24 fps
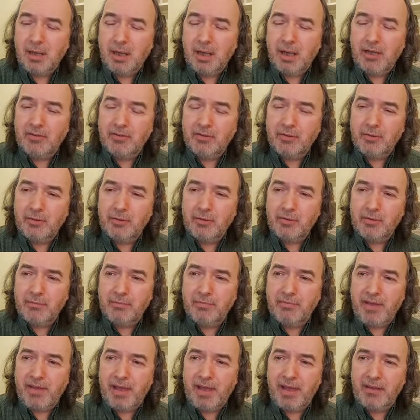I choose in
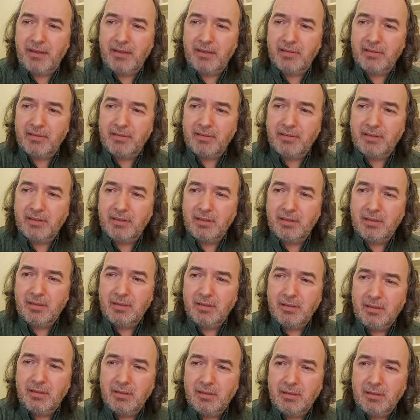fairness
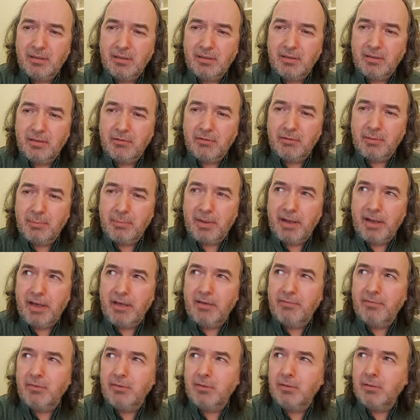to
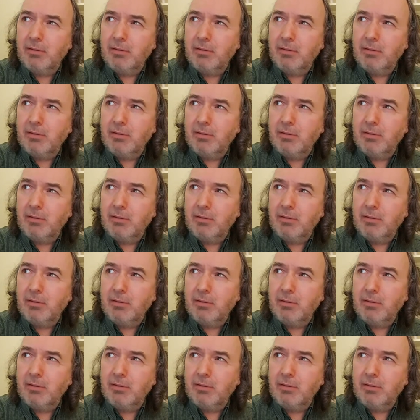remain for